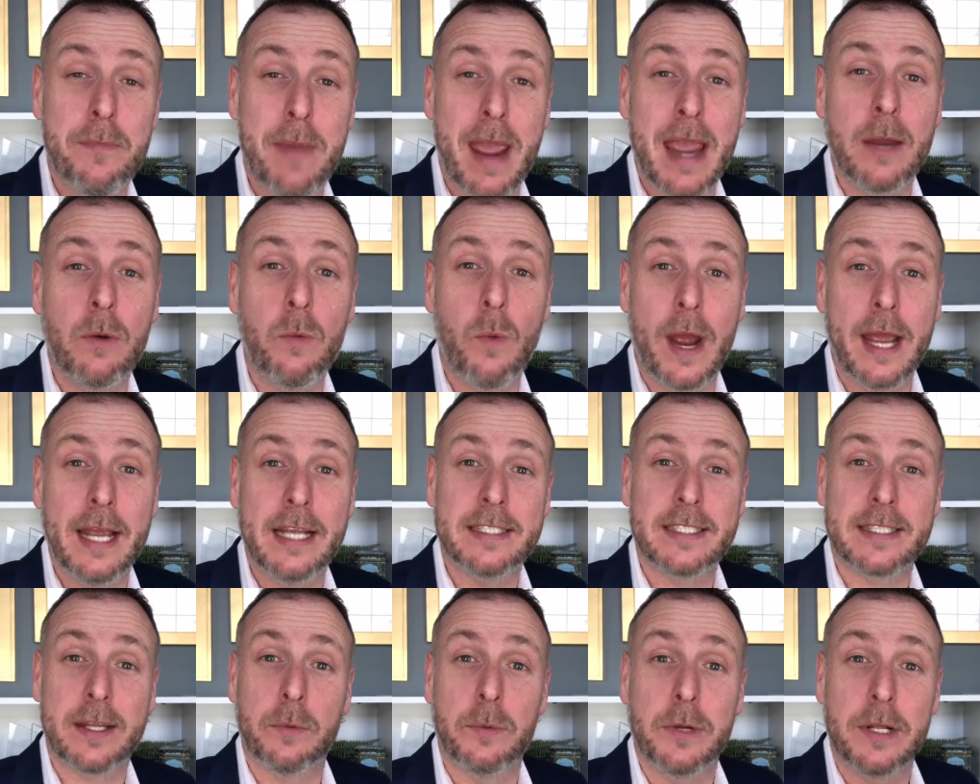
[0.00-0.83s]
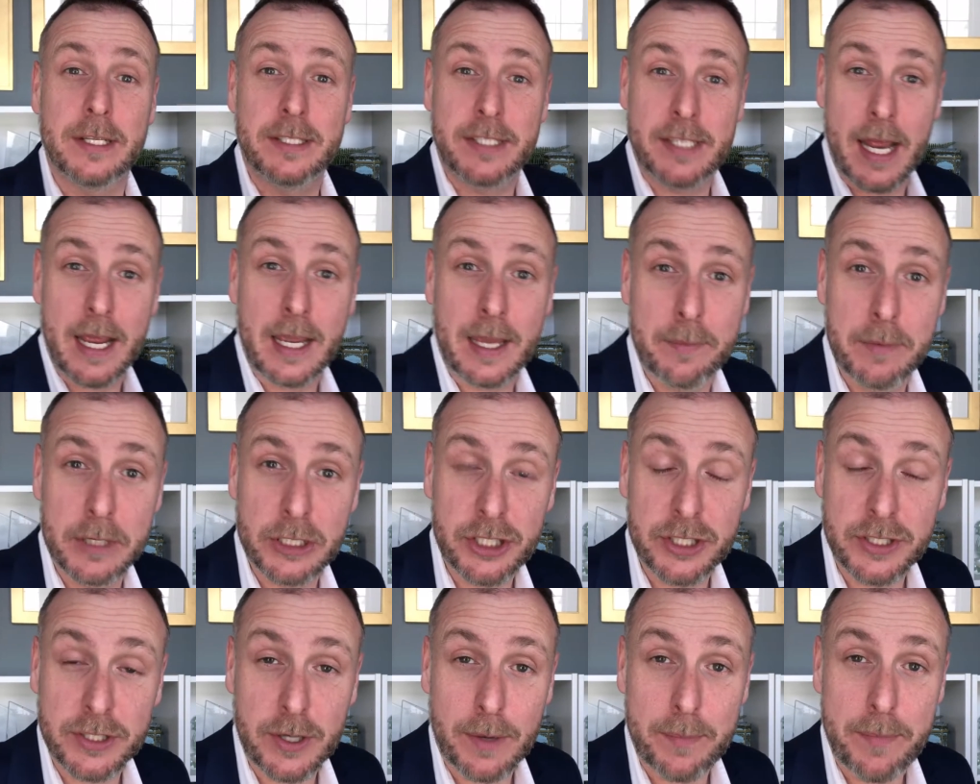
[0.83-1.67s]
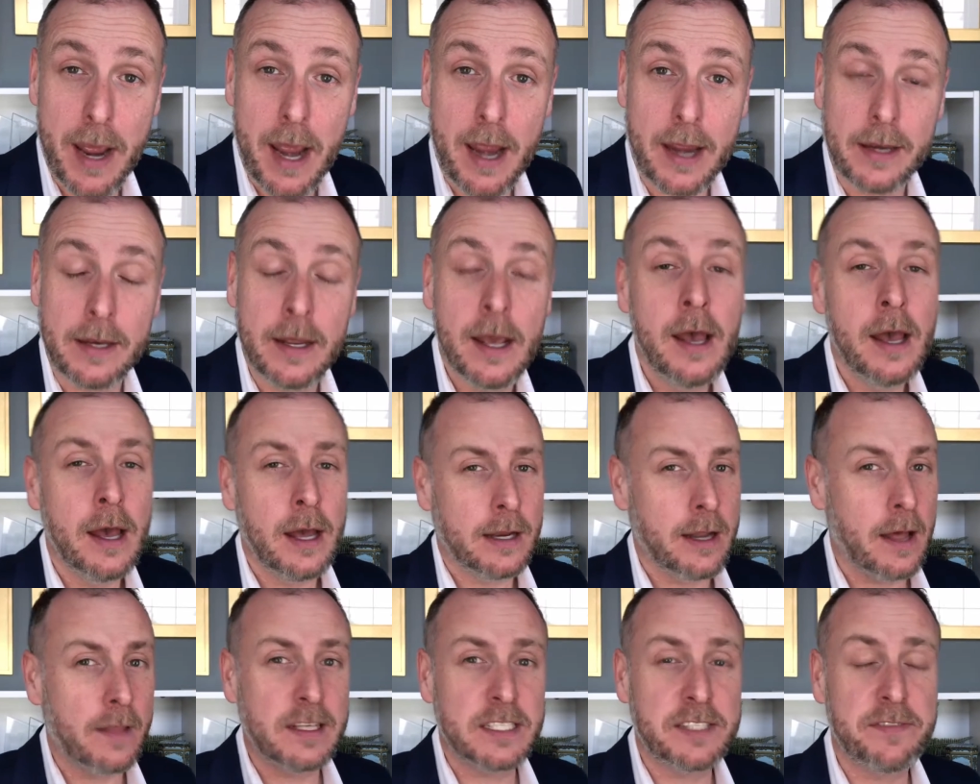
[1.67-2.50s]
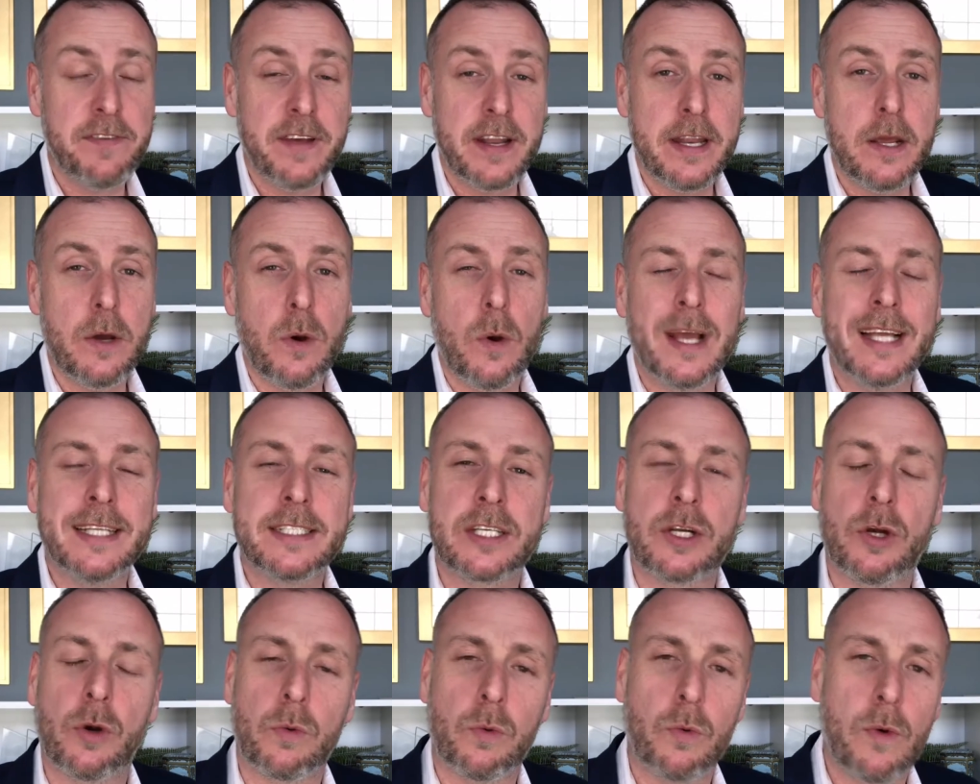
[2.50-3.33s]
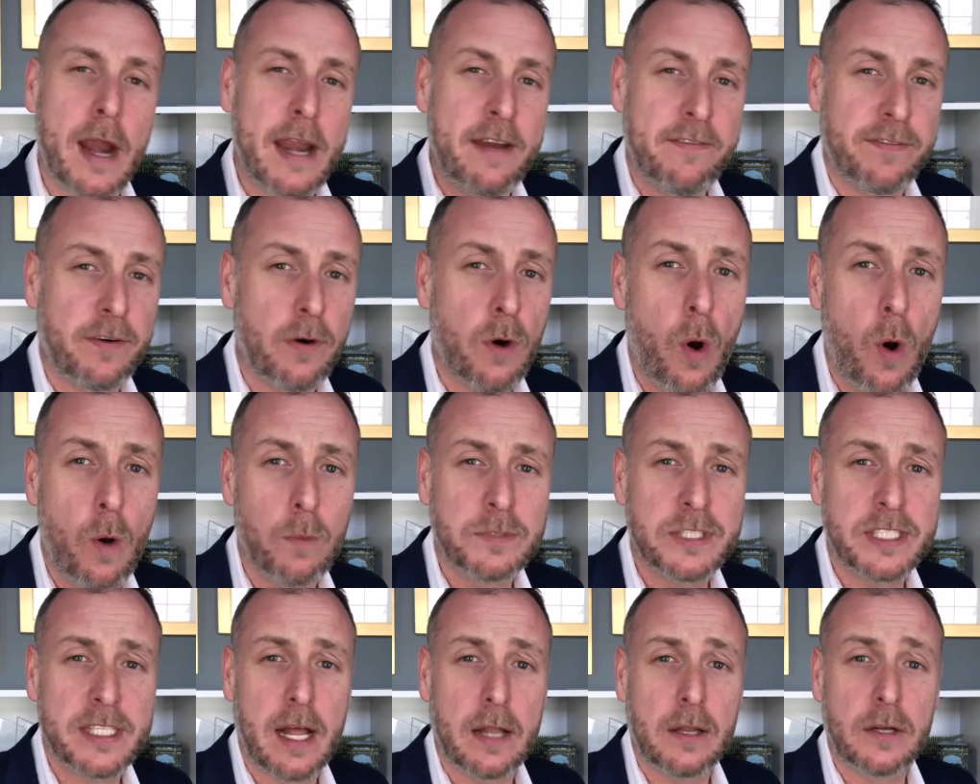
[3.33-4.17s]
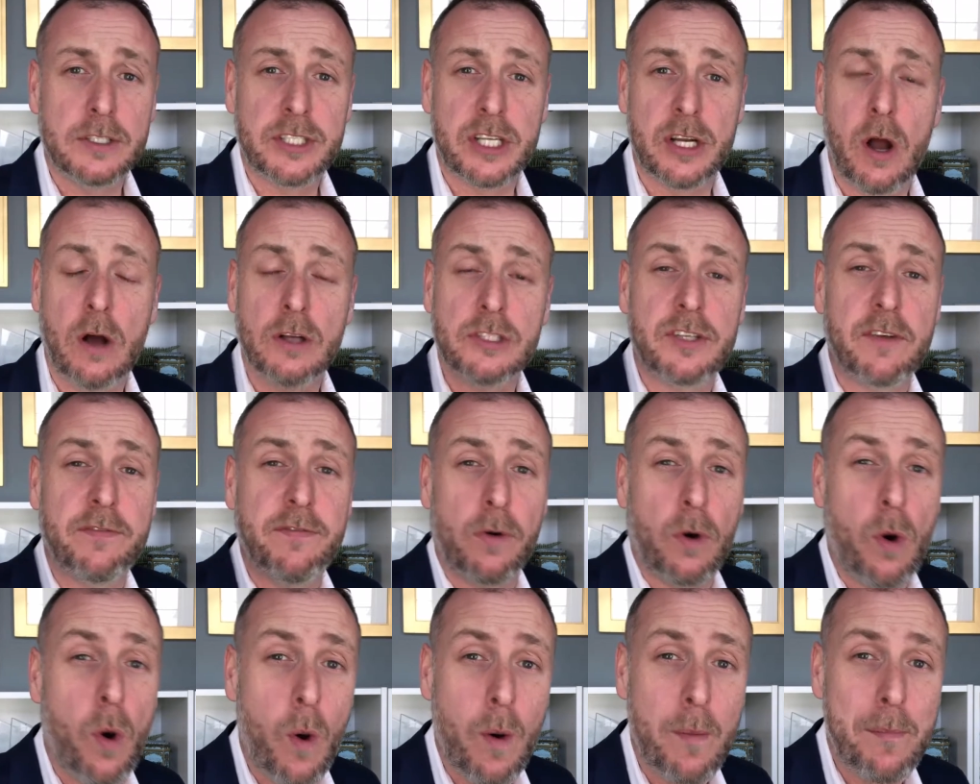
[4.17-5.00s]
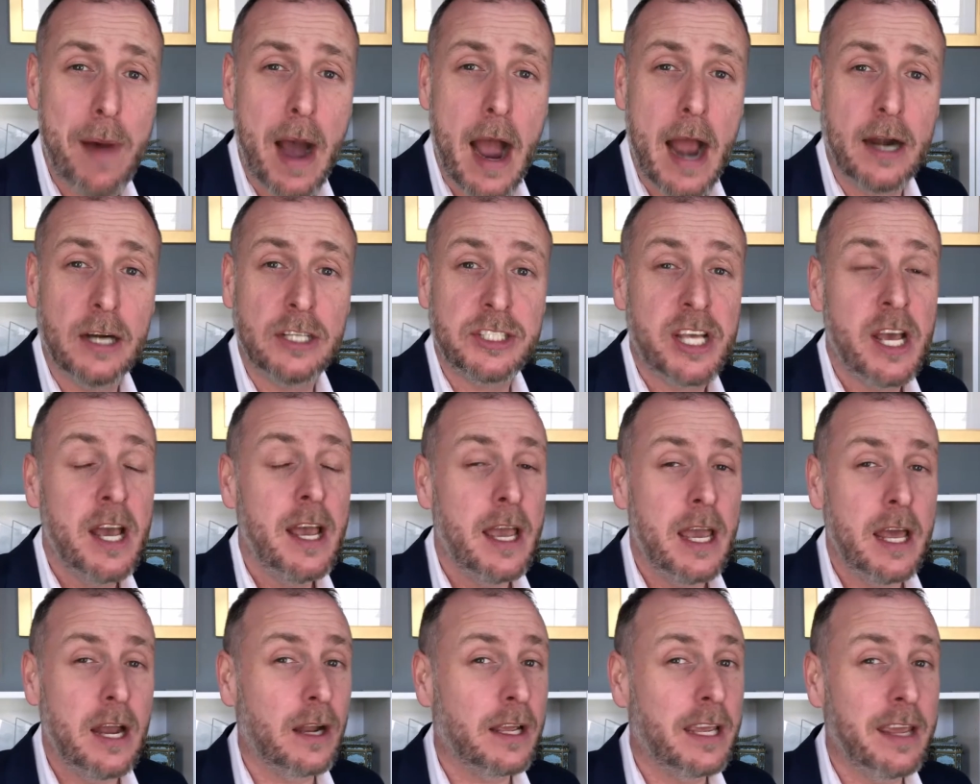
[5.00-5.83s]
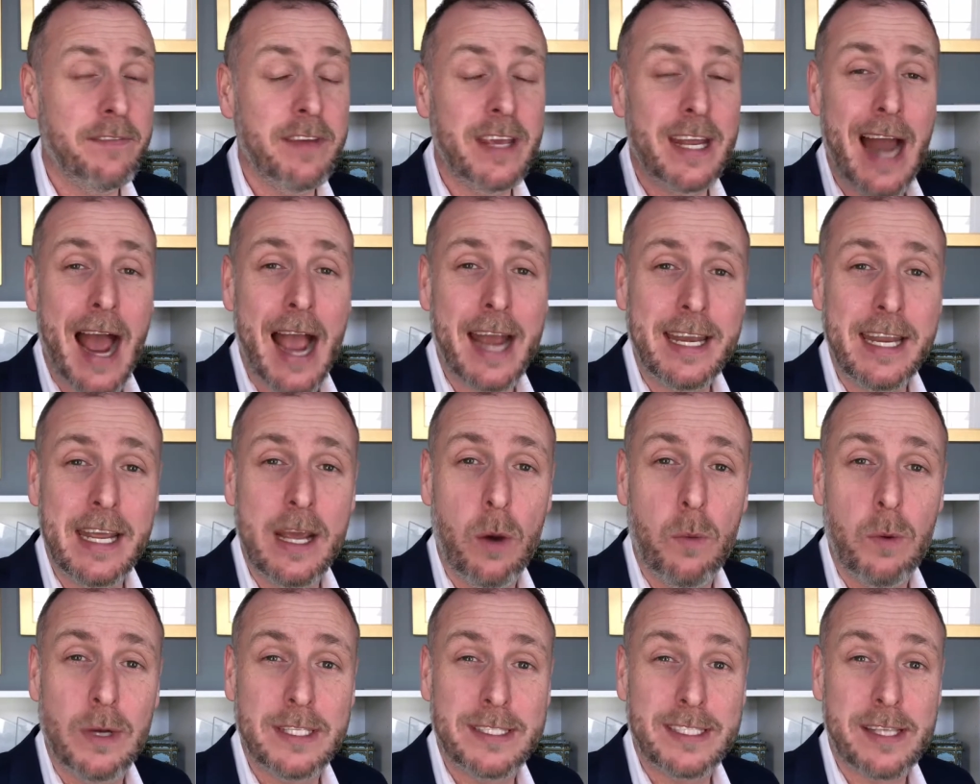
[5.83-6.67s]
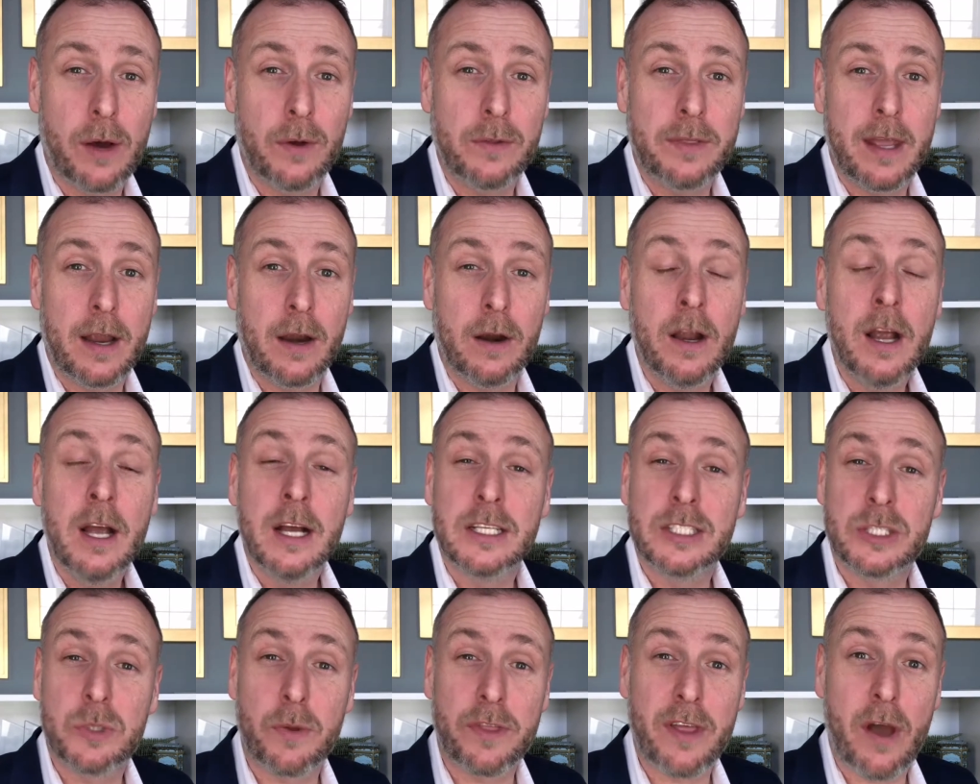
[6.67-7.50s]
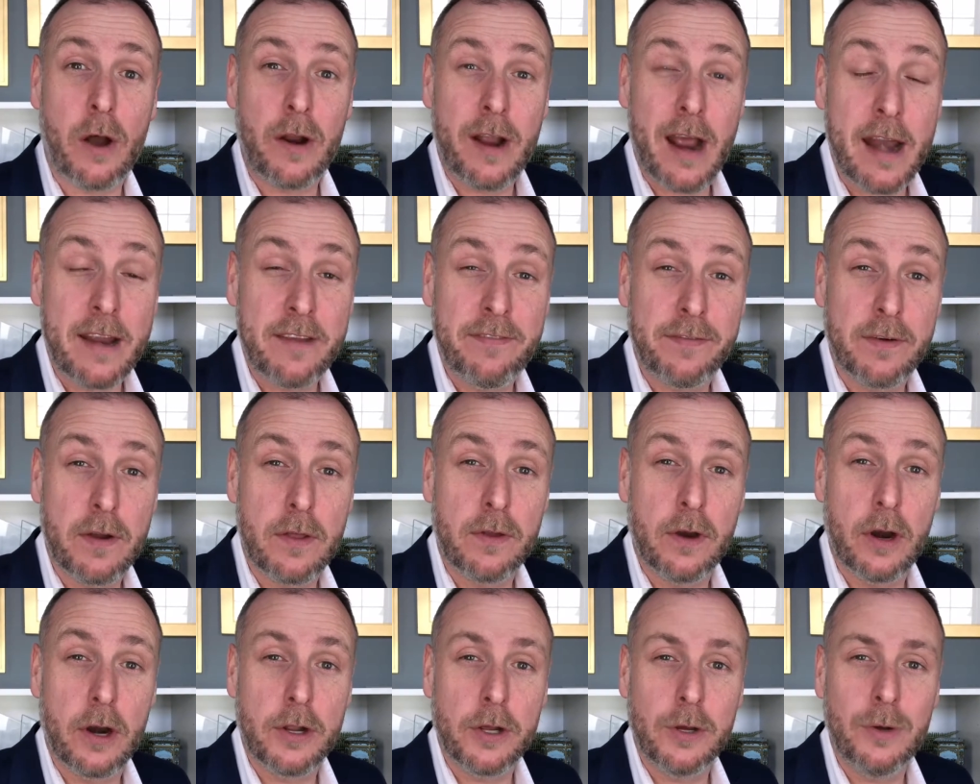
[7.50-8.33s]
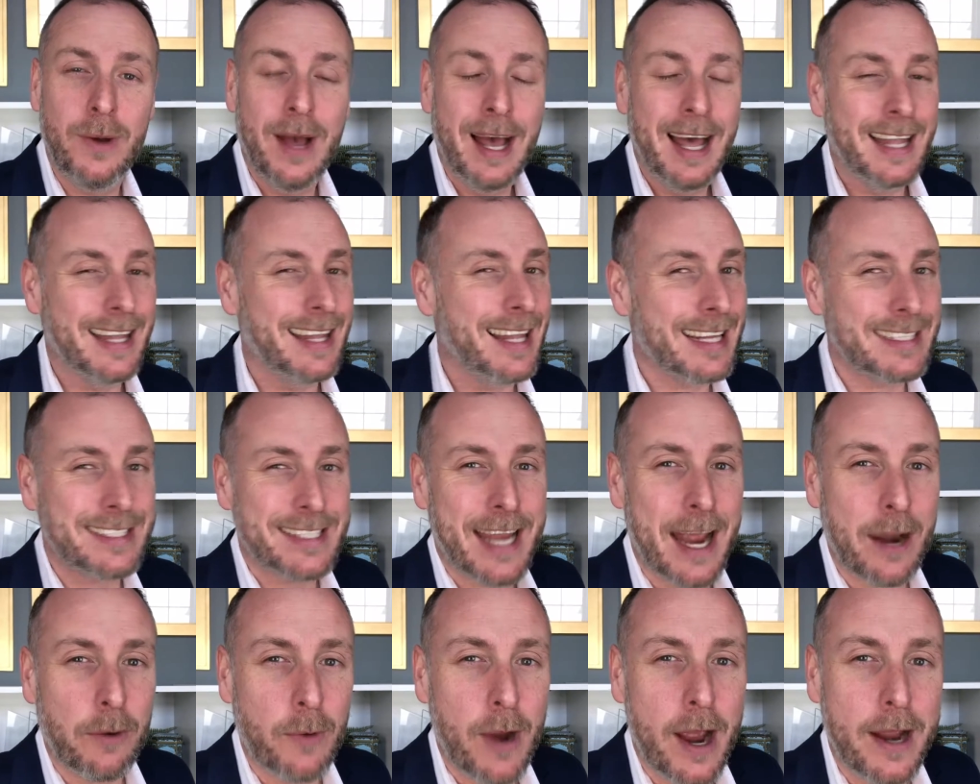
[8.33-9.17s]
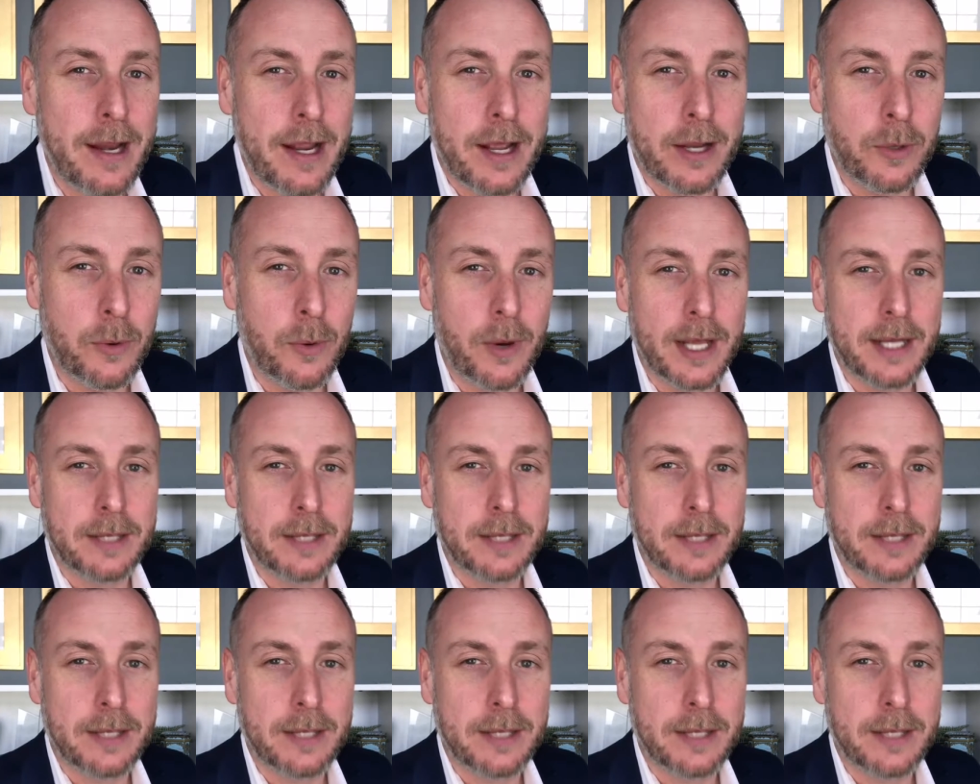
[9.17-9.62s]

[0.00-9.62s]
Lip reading: main ways that real estate commissions are paid. Now, this video is great for home sellers and also for home buyers. It'll give you an idea what's out there. So without any further ado, let's get right into